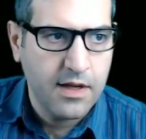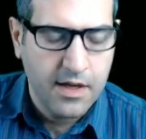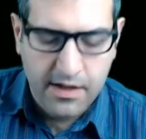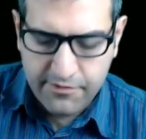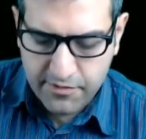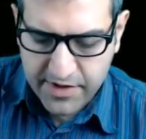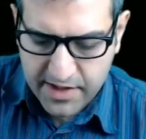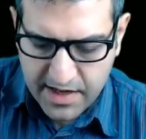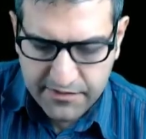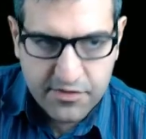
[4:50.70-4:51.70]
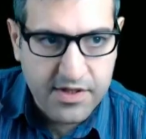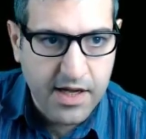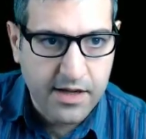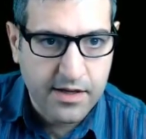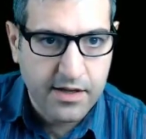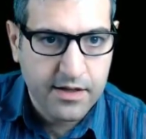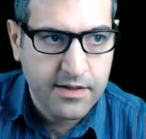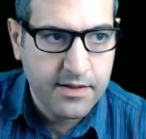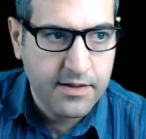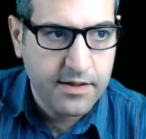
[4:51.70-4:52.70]
and from here I have to say
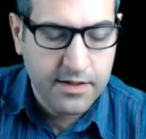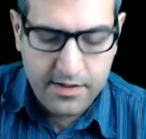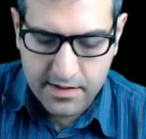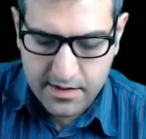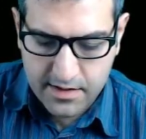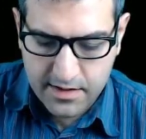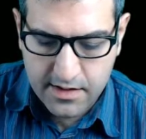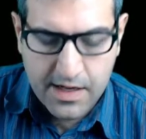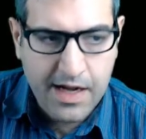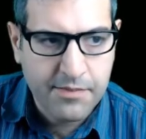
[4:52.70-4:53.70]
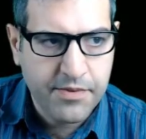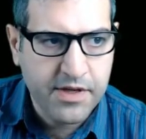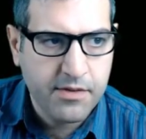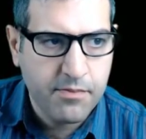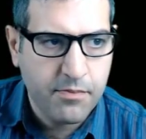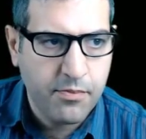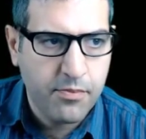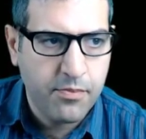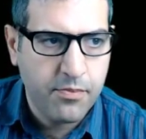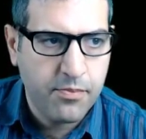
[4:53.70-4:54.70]
IP
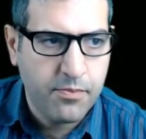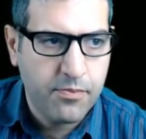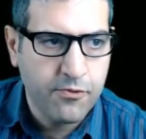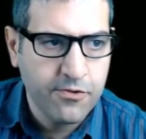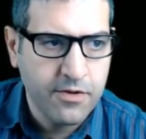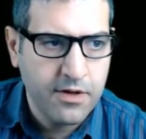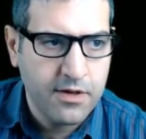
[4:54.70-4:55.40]
pool,